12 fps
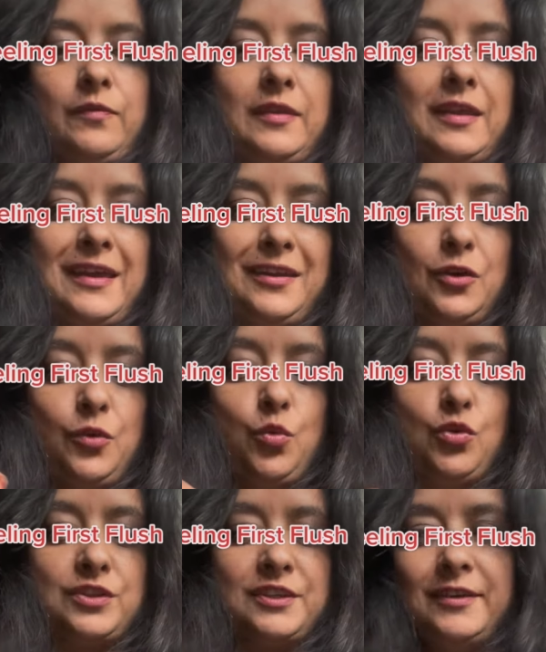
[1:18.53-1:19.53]
and a
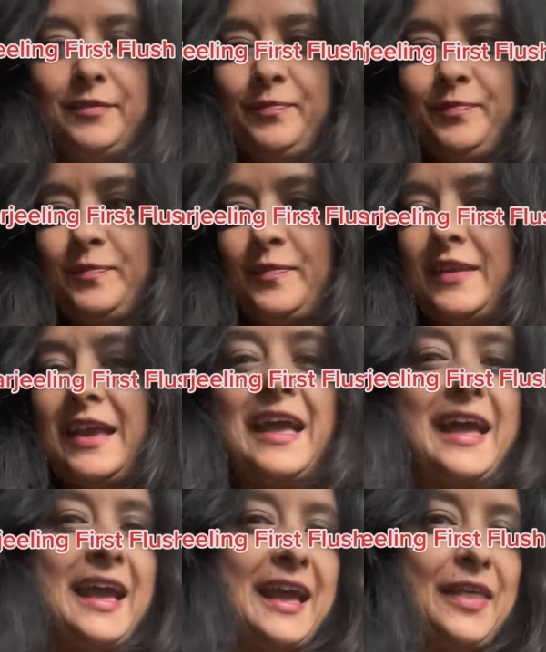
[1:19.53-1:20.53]
quarter.
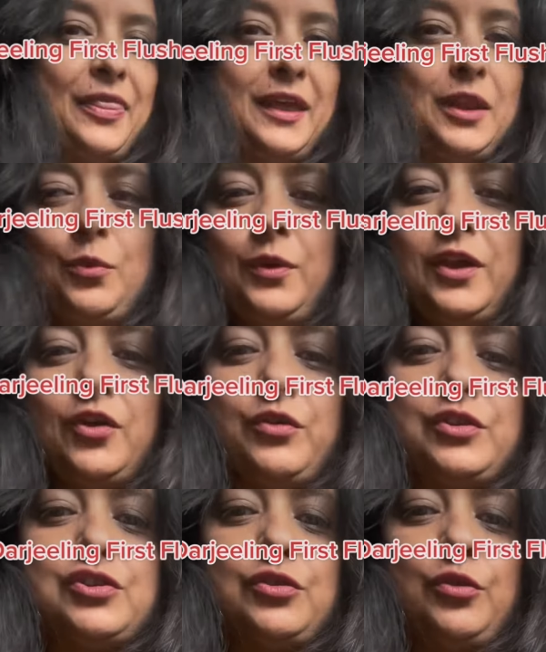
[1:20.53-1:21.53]
And then we're
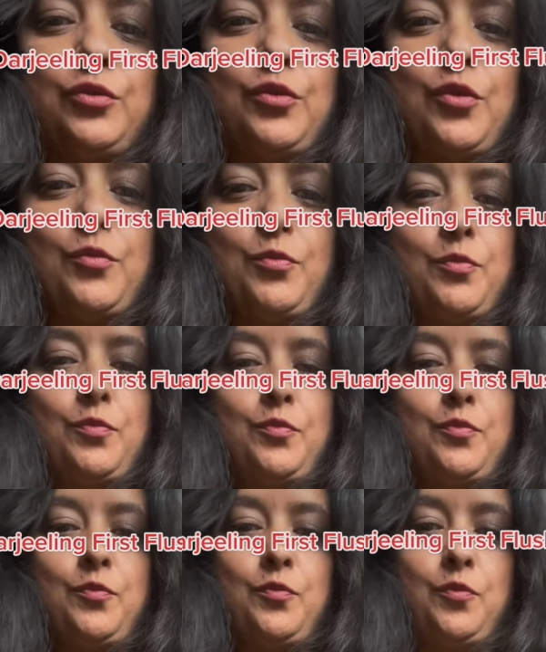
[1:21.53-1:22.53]
going to
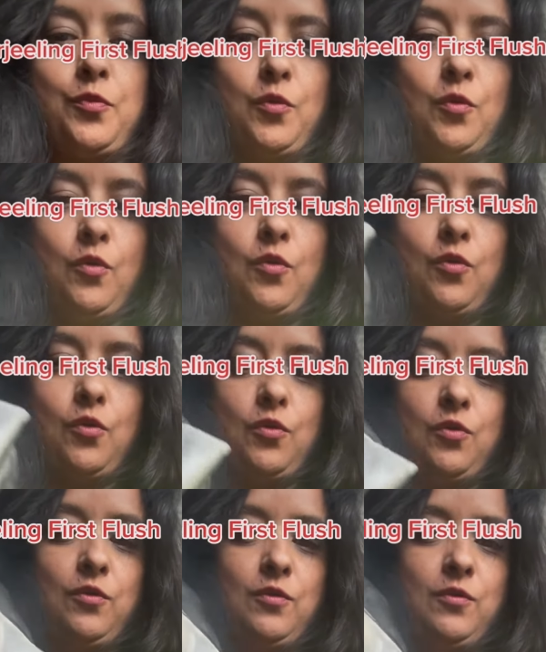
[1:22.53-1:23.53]

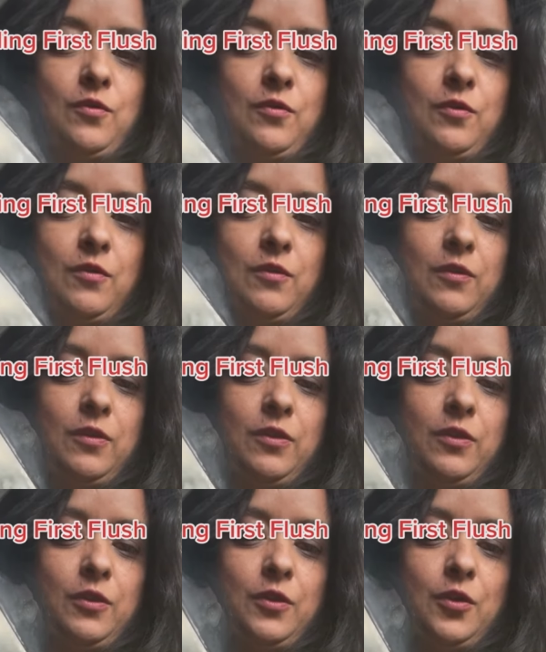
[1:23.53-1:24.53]
pour
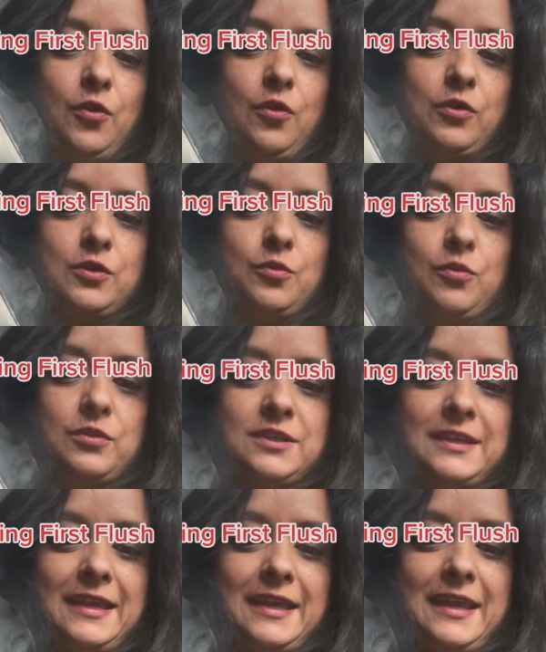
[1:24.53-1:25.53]
hot
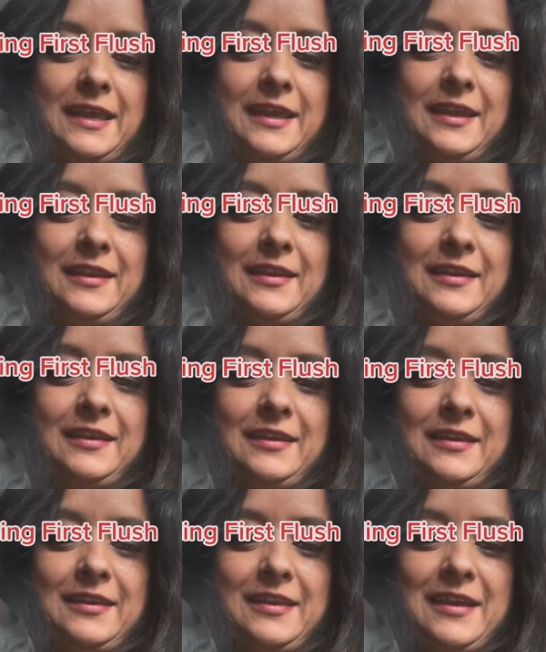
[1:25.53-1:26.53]
water
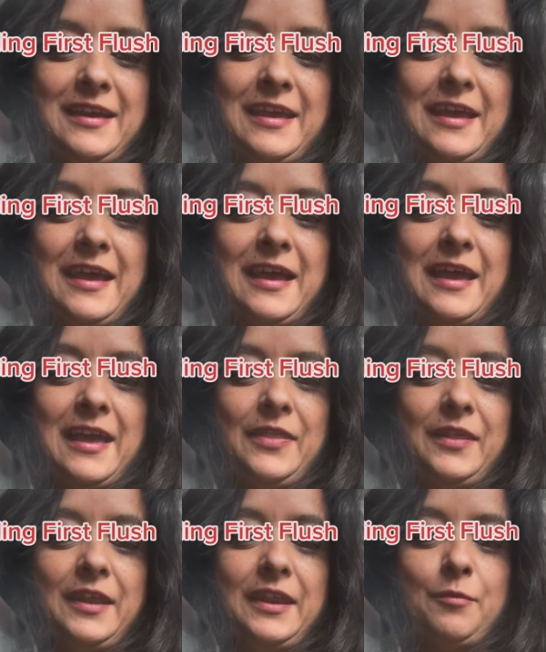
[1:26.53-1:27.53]
in.
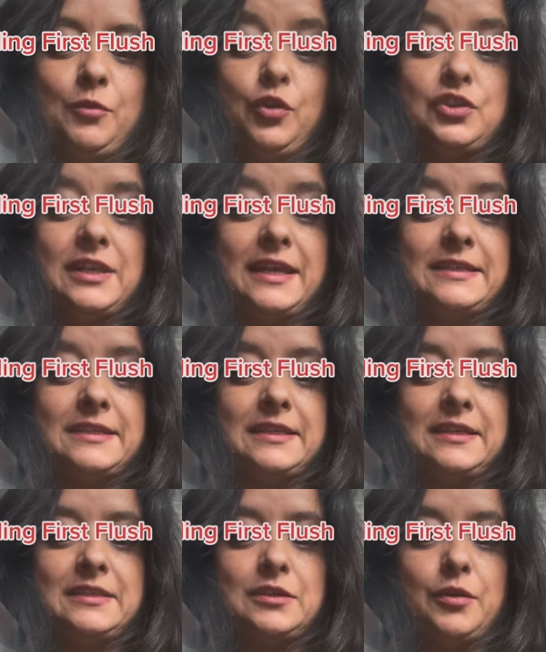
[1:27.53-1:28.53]
And then I'm going to let
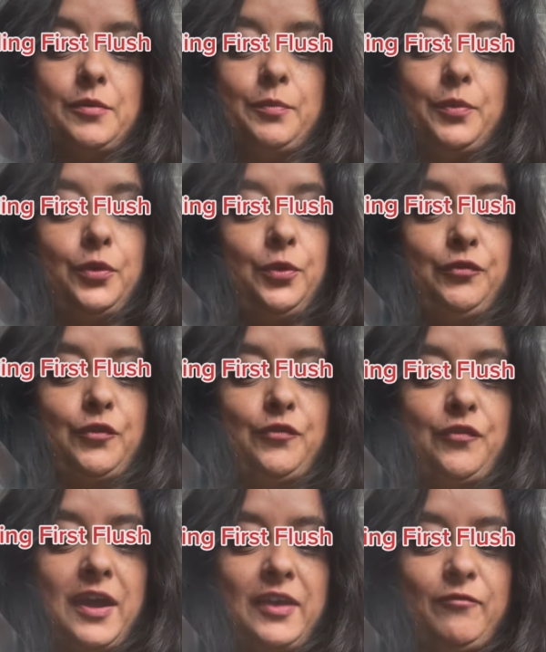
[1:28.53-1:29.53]
it brew for
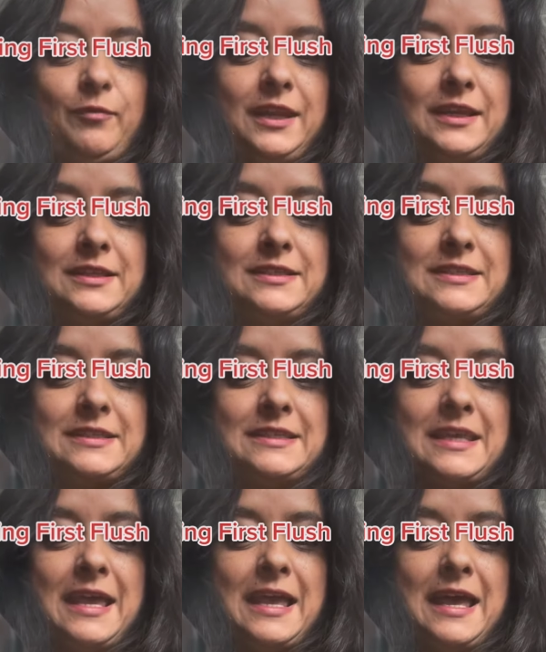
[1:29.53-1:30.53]
5 minutes.
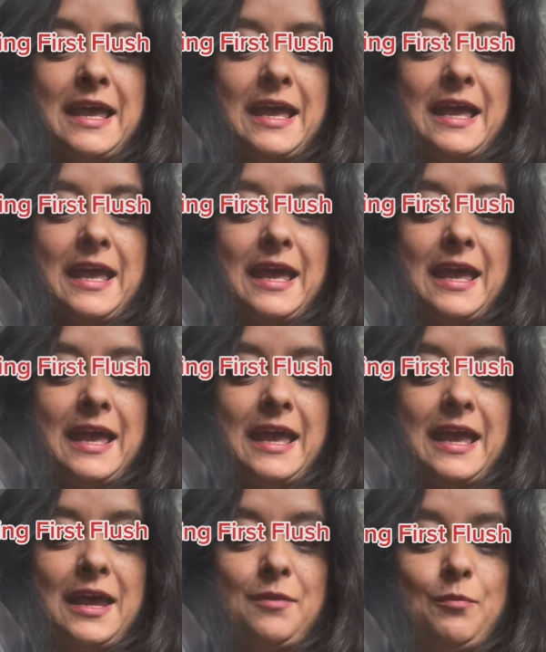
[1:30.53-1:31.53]

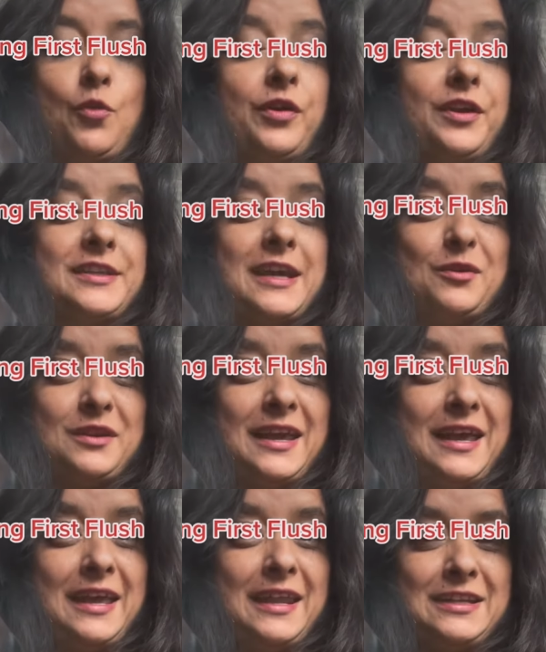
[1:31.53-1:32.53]
And pour it out
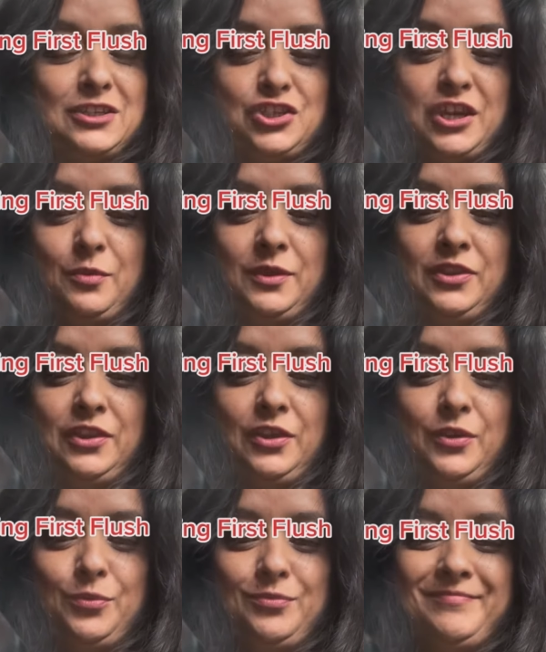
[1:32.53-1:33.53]
and share with you.